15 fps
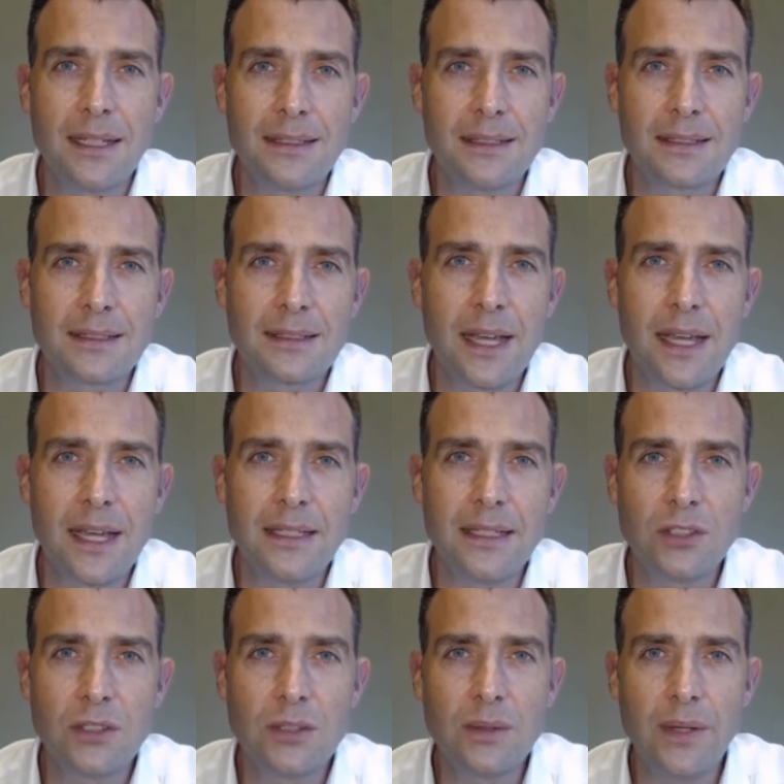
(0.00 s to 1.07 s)
deciding
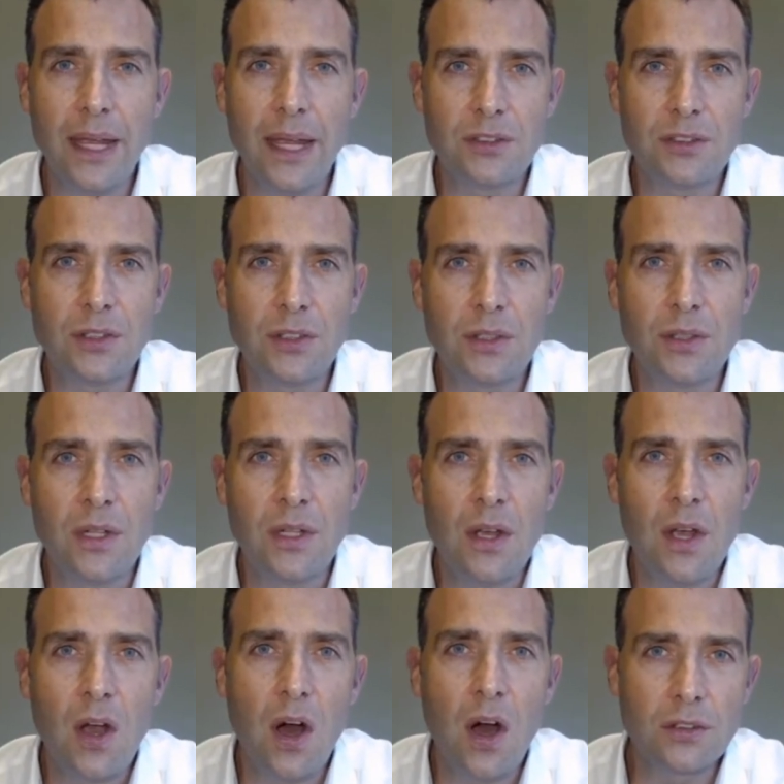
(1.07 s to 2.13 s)
to execute
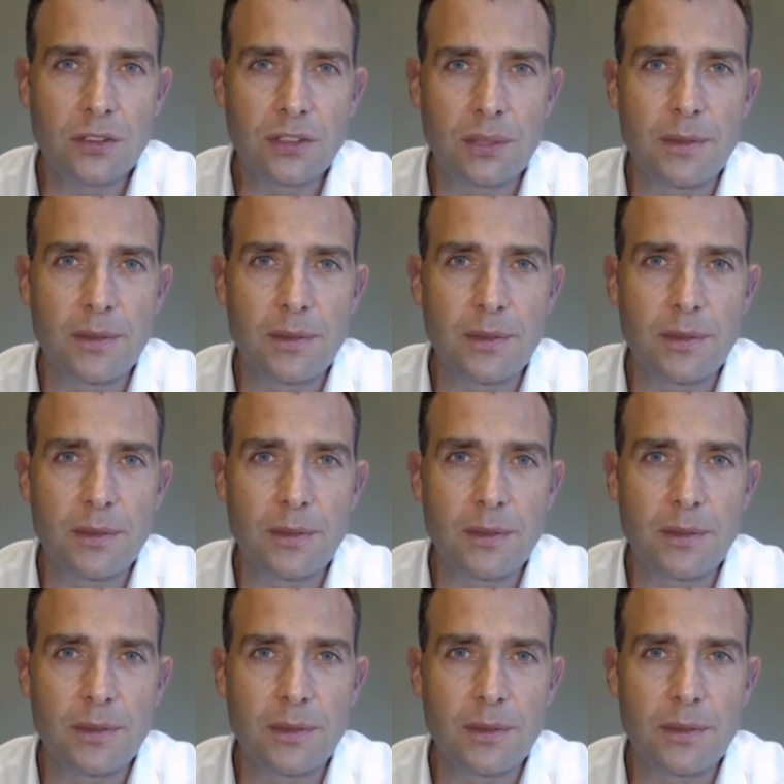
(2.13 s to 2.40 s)
on some